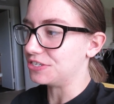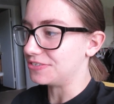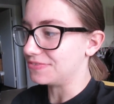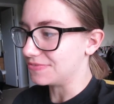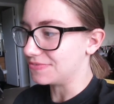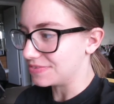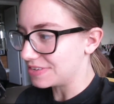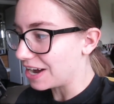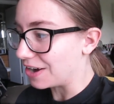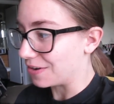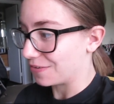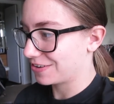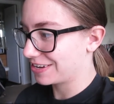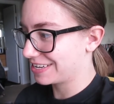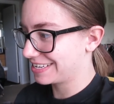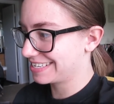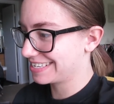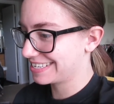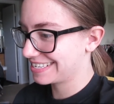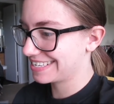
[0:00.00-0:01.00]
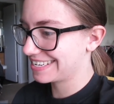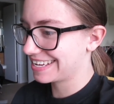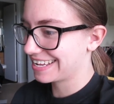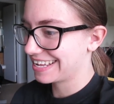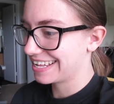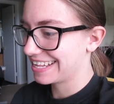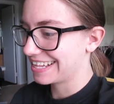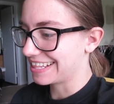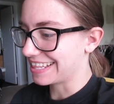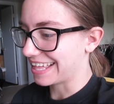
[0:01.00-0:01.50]
No.
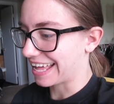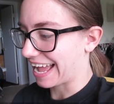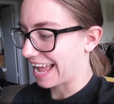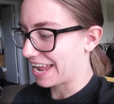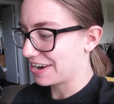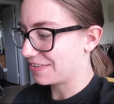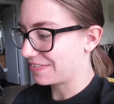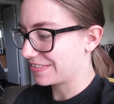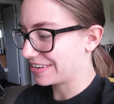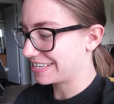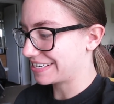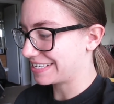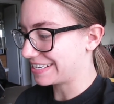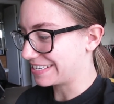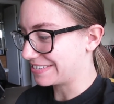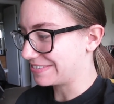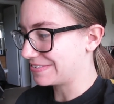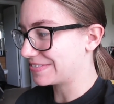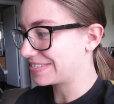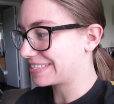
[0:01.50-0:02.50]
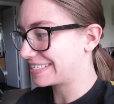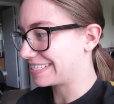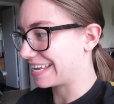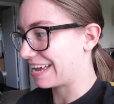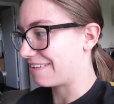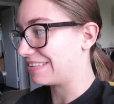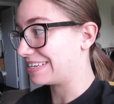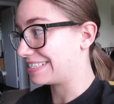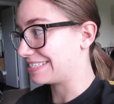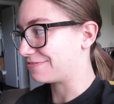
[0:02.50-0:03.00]
Like, I don't want to use
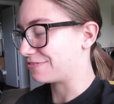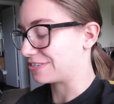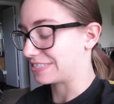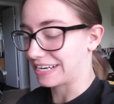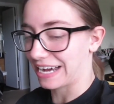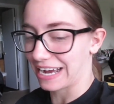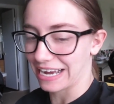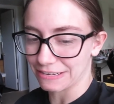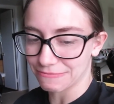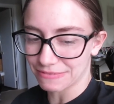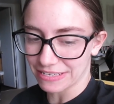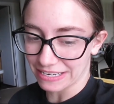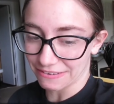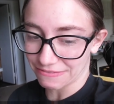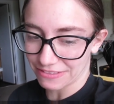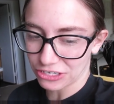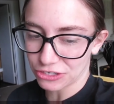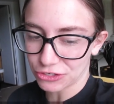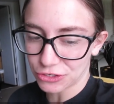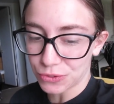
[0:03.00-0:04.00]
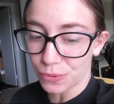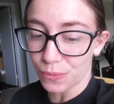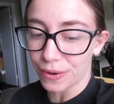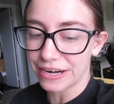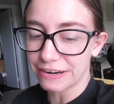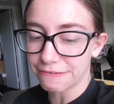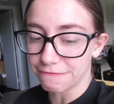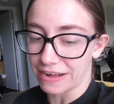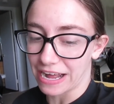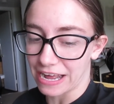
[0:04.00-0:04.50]
7 different types. Like, if there's
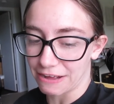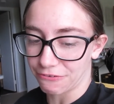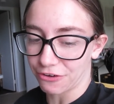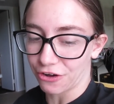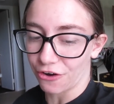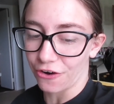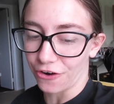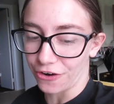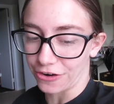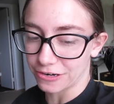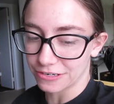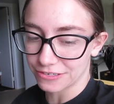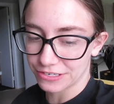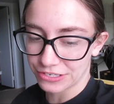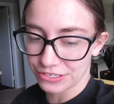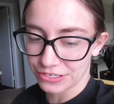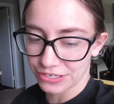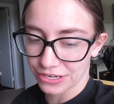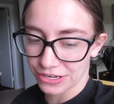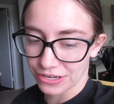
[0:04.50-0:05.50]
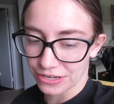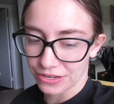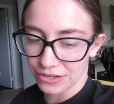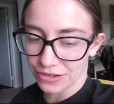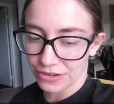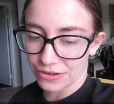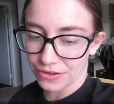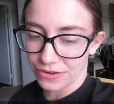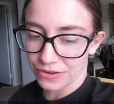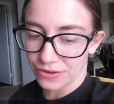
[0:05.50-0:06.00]
25 cards,
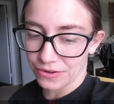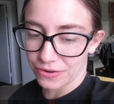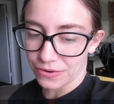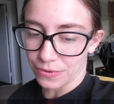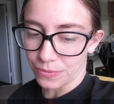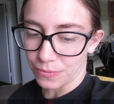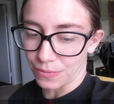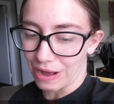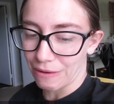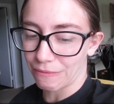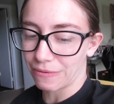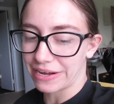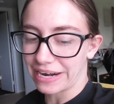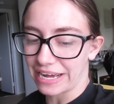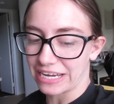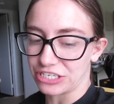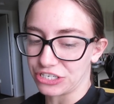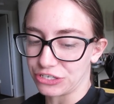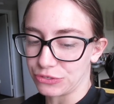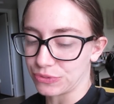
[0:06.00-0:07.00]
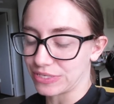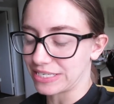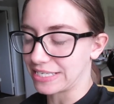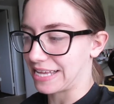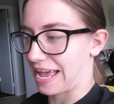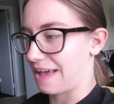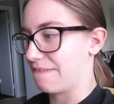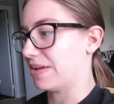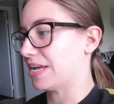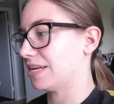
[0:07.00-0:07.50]
why would I do
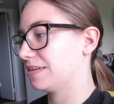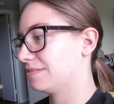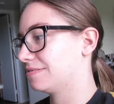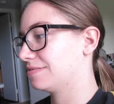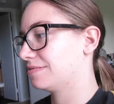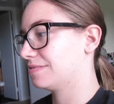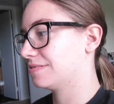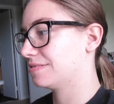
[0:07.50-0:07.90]
7?